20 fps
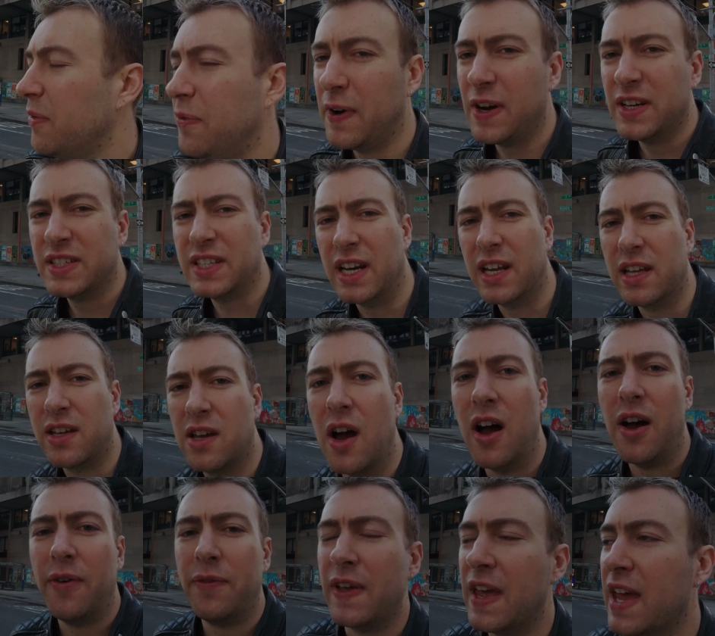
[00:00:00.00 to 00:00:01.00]
but first I need
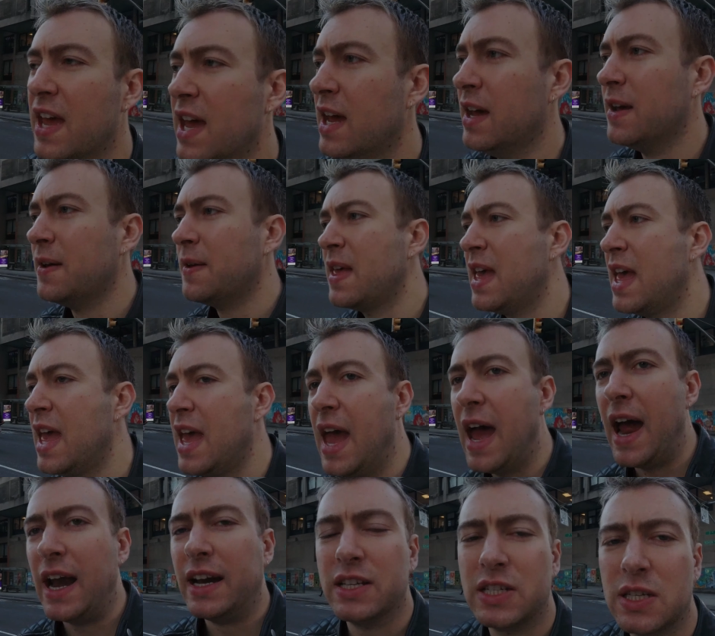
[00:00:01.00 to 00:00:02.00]
coffee.
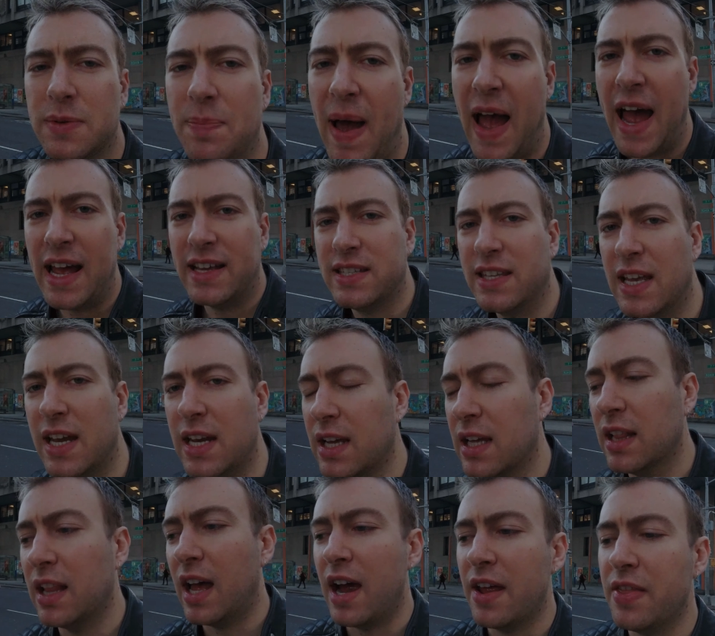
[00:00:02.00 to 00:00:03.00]
I despise
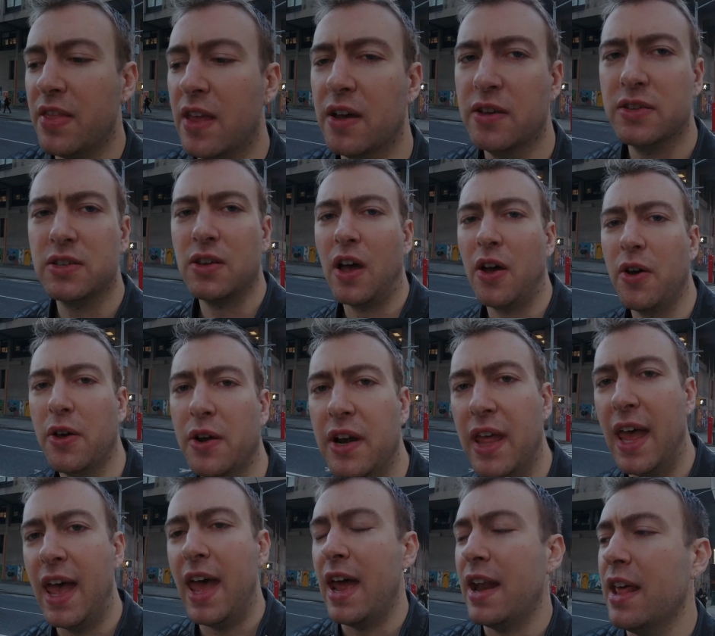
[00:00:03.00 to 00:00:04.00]
standing in line though, so I
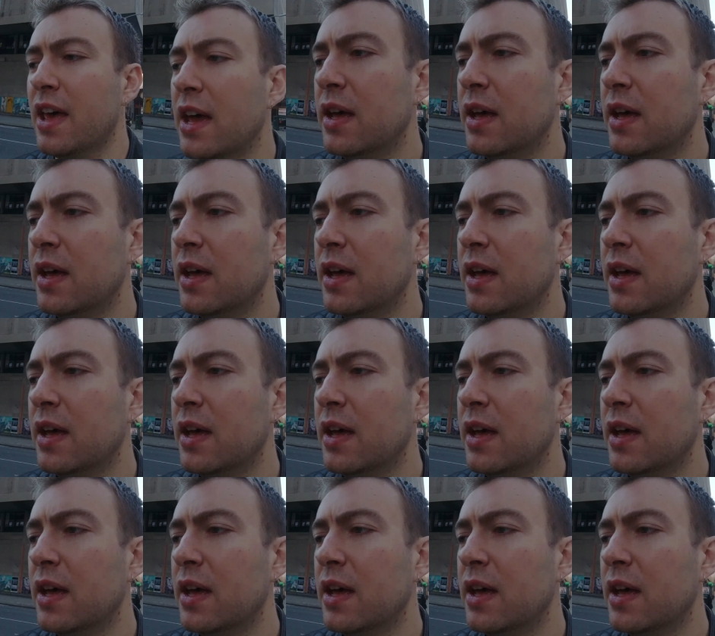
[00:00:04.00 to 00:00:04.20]
ordered ahead.